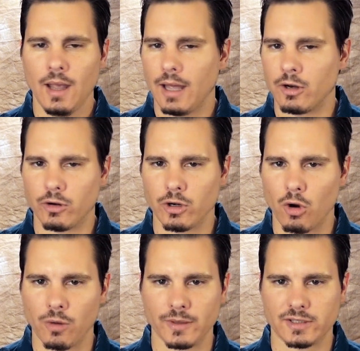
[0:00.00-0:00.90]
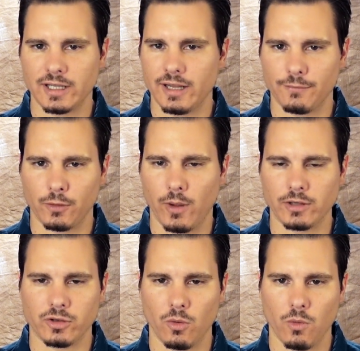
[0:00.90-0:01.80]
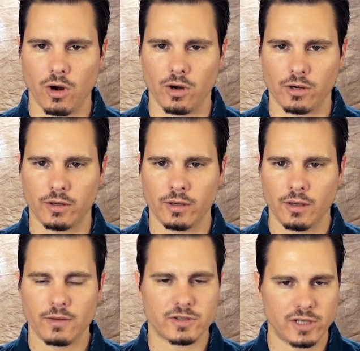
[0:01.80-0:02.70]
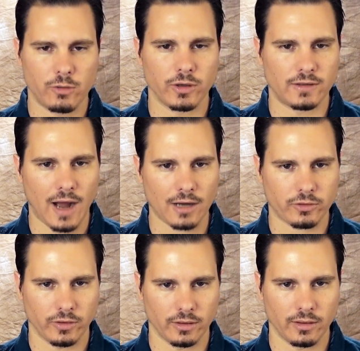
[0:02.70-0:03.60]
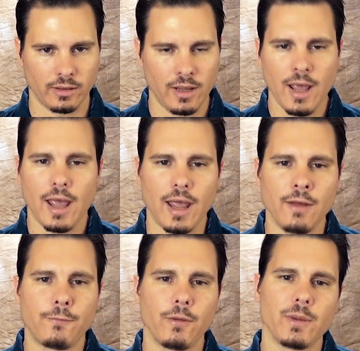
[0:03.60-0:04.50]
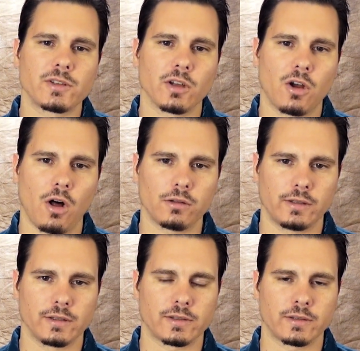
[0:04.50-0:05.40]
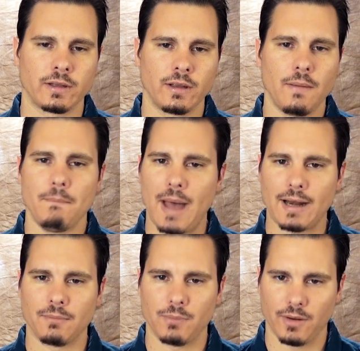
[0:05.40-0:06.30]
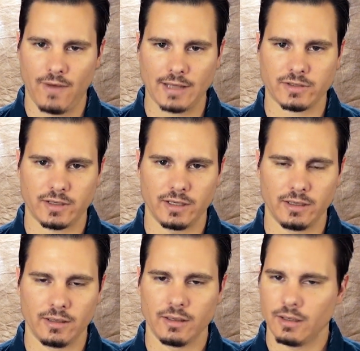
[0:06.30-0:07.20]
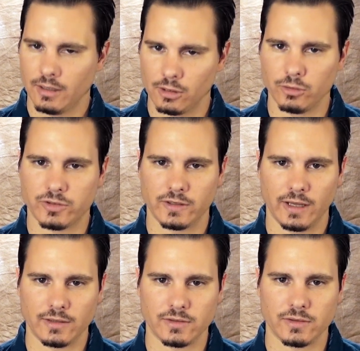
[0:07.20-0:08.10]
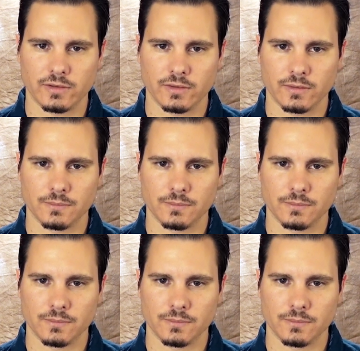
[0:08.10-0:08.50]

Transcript: In her enormously influential work, The Secret Doctrine, infamous occultist Madame Blavatsky elucidates.